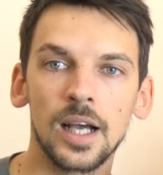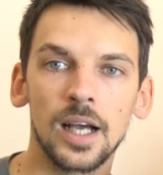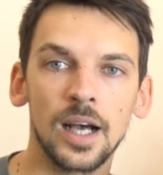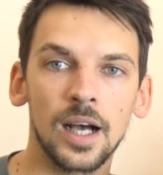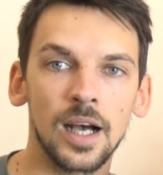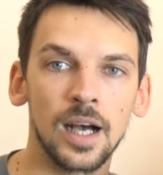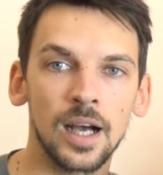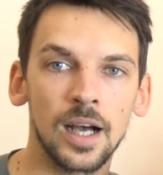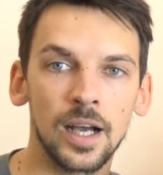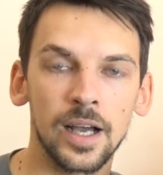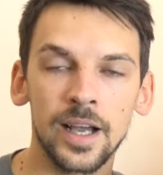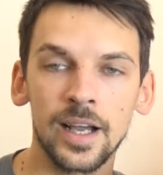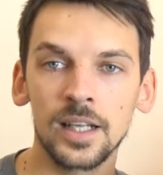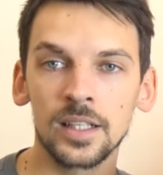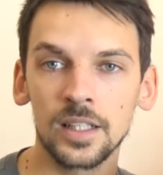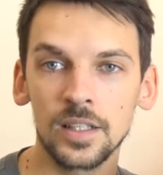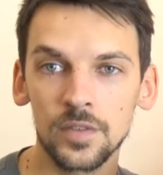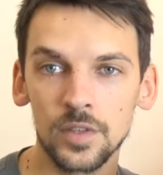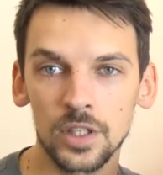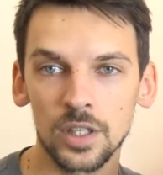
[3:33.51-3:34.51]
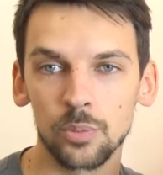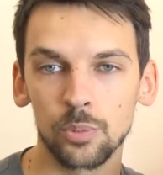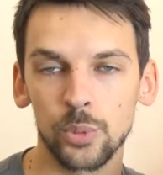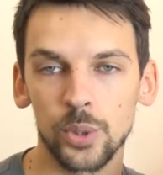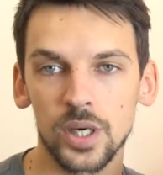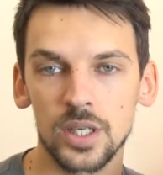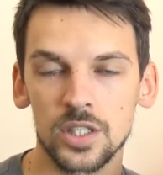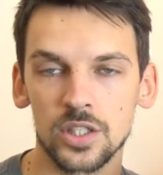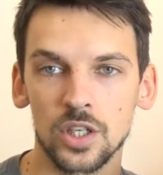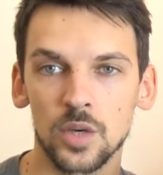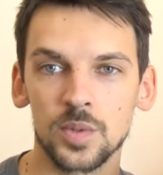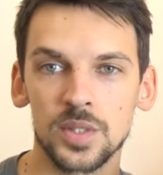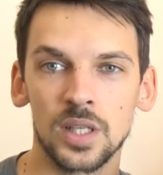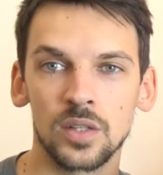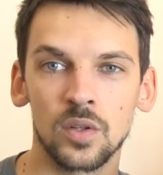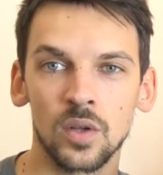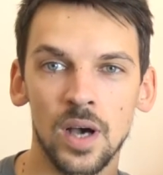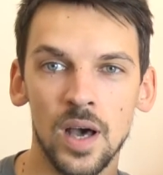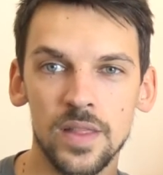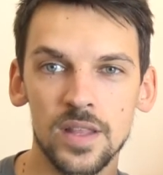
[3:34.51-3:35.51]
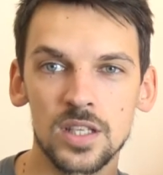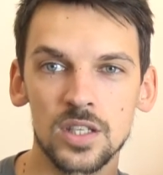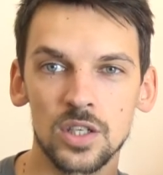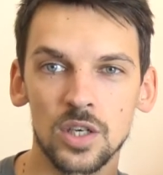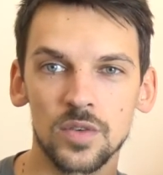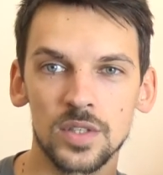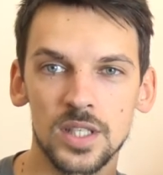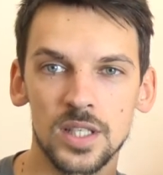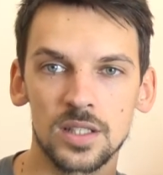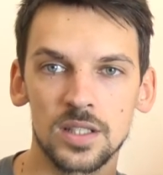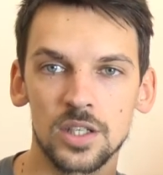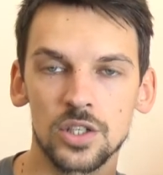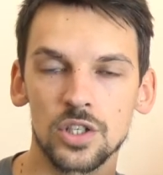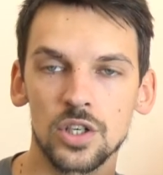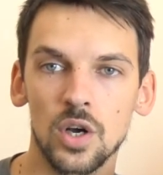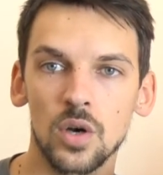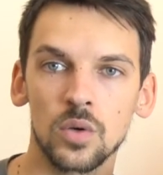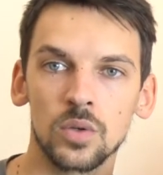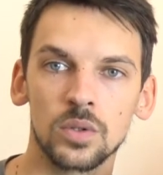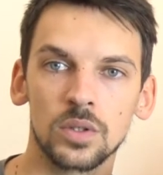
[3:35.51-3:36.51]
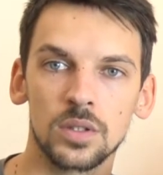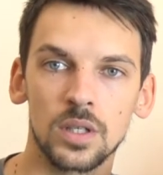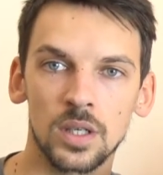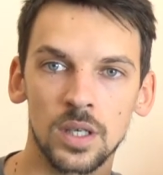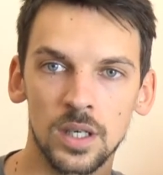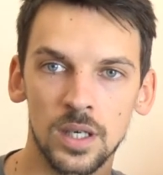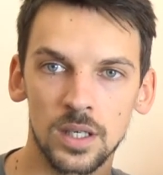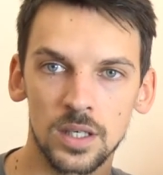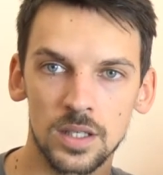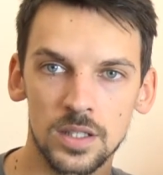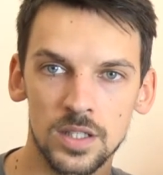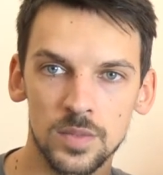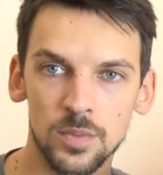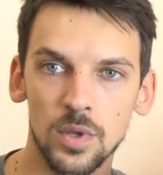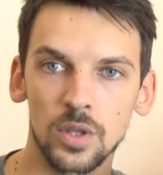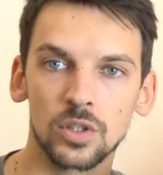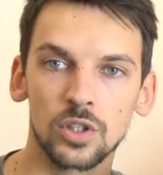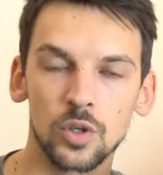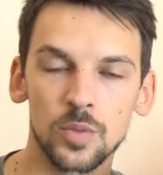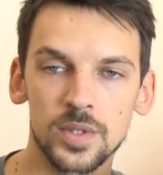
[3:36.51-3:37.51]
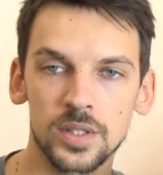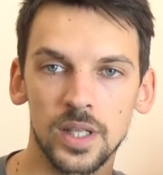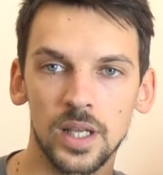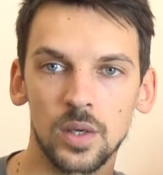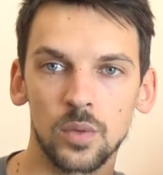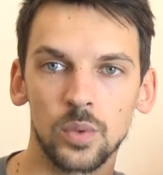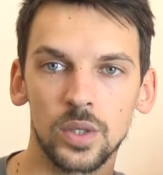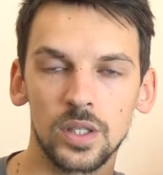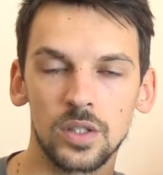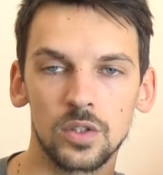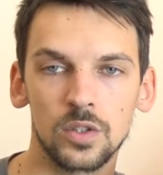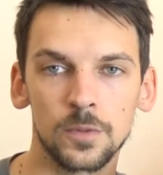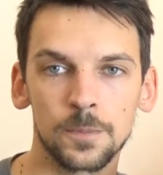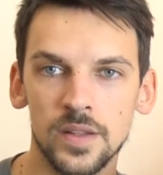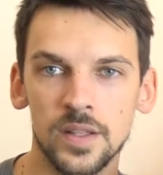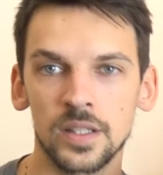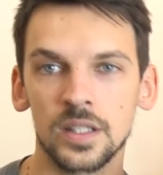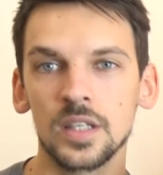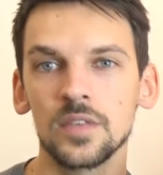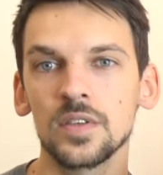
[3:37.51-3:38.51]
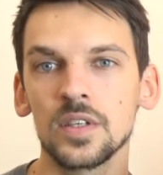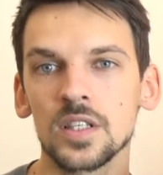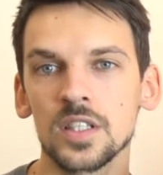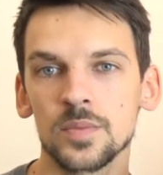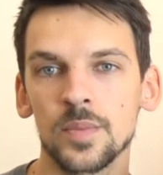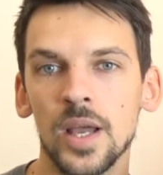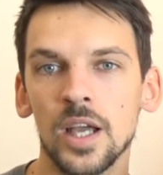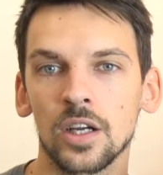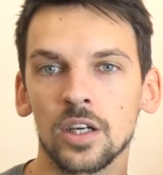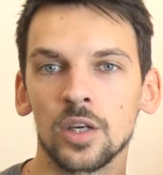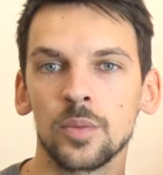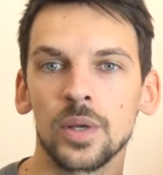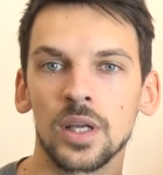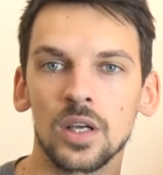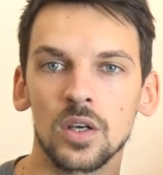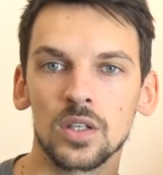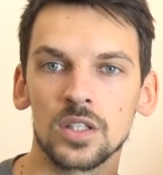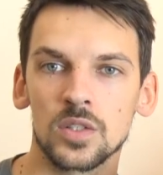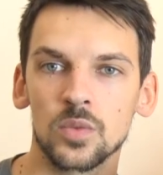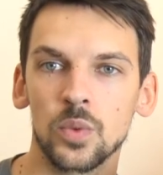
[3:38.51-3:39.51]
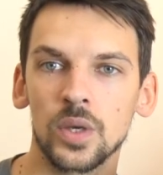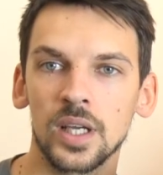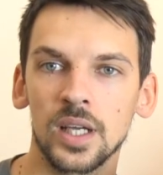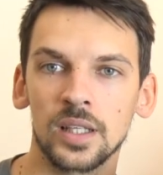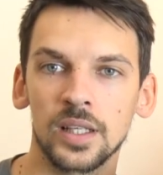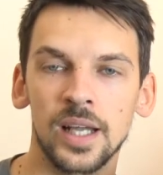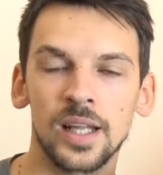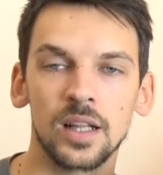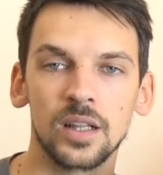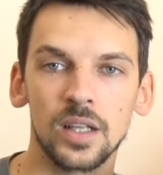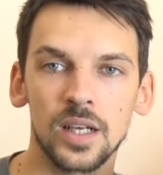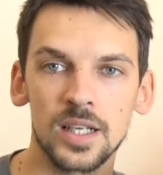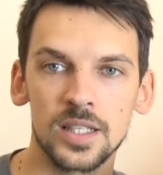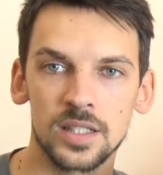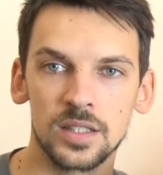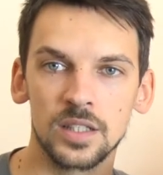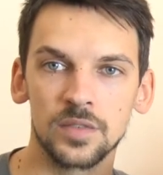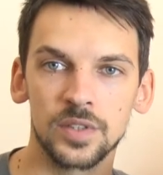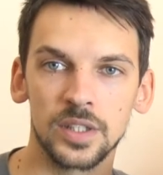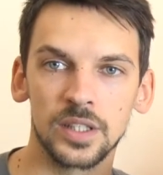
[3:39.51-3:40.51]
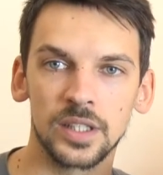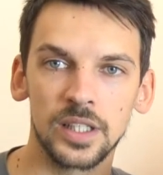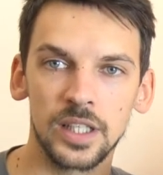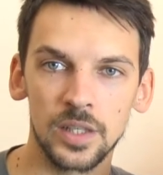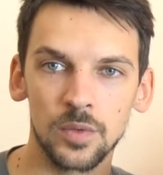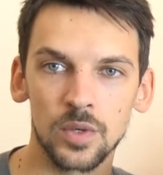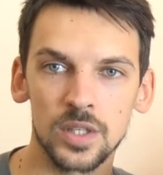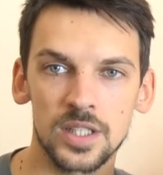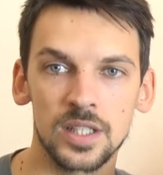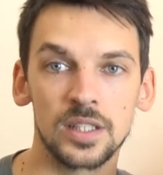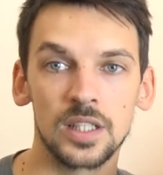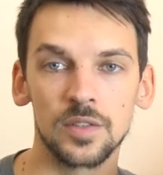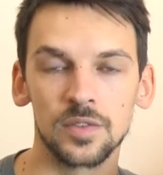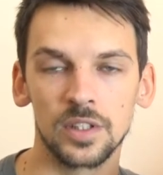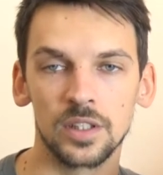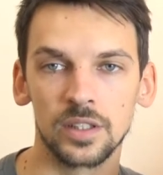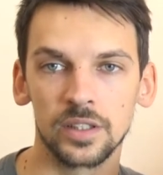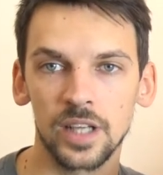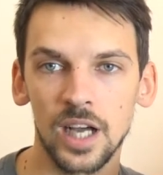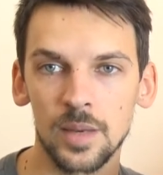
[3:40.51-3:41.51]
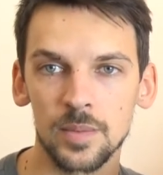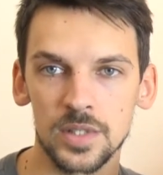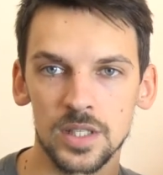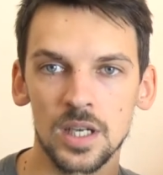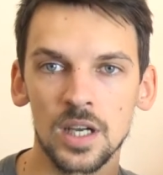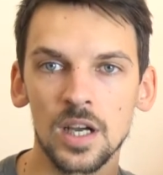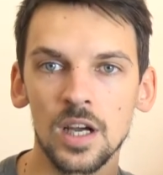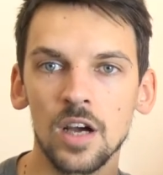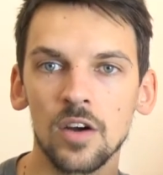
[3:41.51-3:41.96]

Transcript: And if you compare Serpstat to other services that show small groups like we do, the difference may occur because we can analyze different keywords at different times.